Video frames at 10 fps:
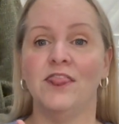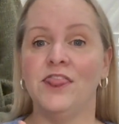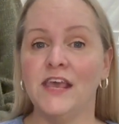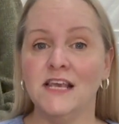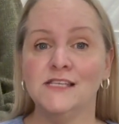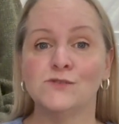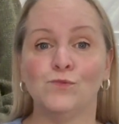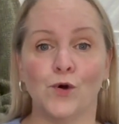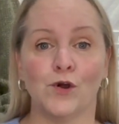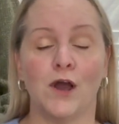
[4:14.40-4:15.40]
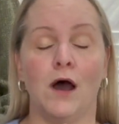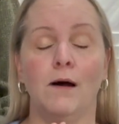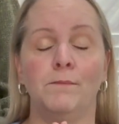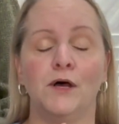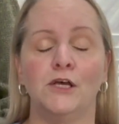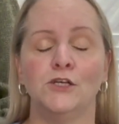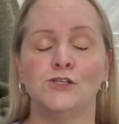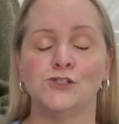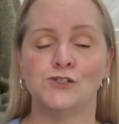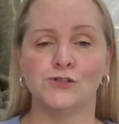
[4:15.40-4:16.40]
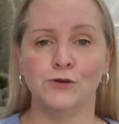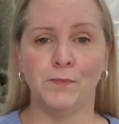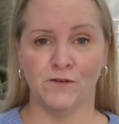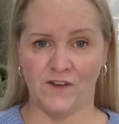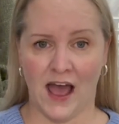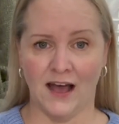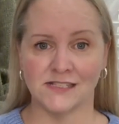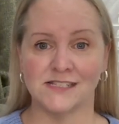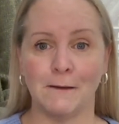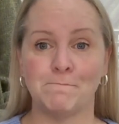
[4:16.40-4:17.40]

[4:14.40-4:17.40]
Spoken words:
These work up super fast.